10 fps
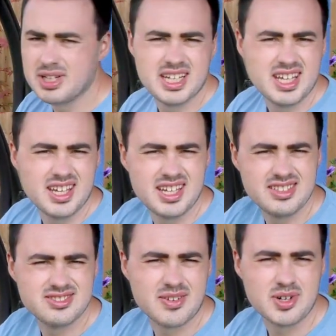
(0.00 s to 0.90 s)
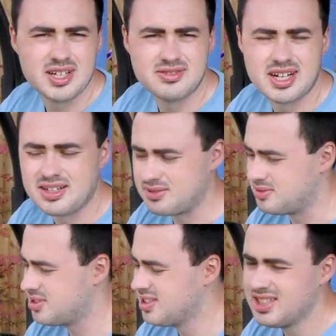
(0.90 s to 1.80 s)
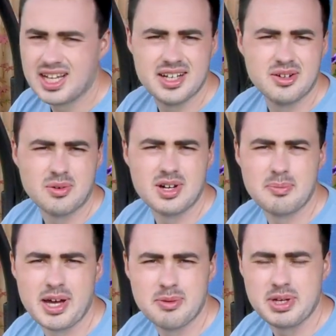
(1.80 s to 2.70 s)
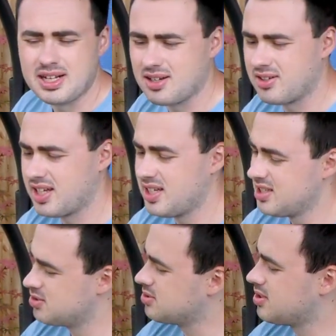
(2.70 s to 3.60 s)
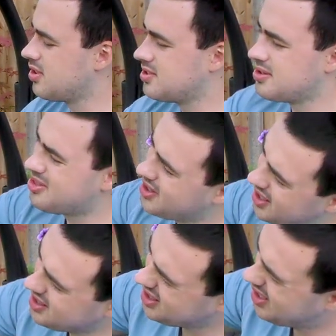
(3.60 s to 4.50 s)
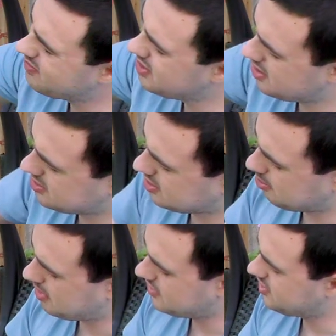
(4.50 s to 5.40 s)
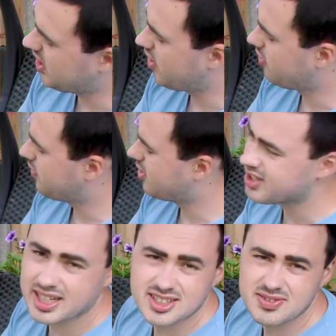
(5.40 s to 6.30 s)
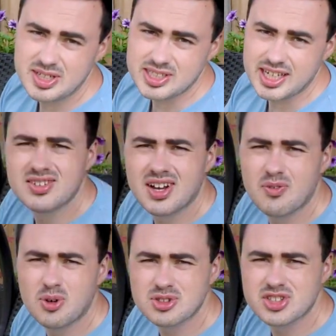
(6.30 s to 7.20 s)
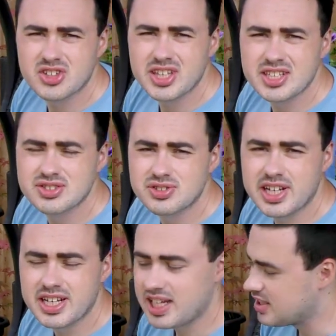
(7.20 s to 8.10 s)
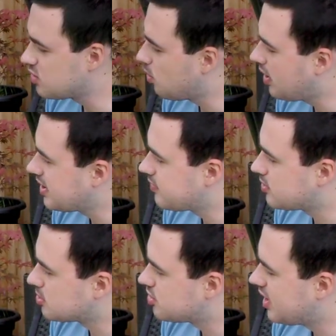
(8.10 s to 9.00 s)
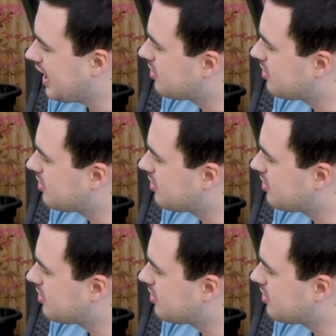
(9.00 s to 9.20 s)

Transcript: meaning you can travel it around and not worry about it being clunky. It's also nice and thin, even though it's got plenty of connectivity. Unfortunately, the screen is quite difficult to see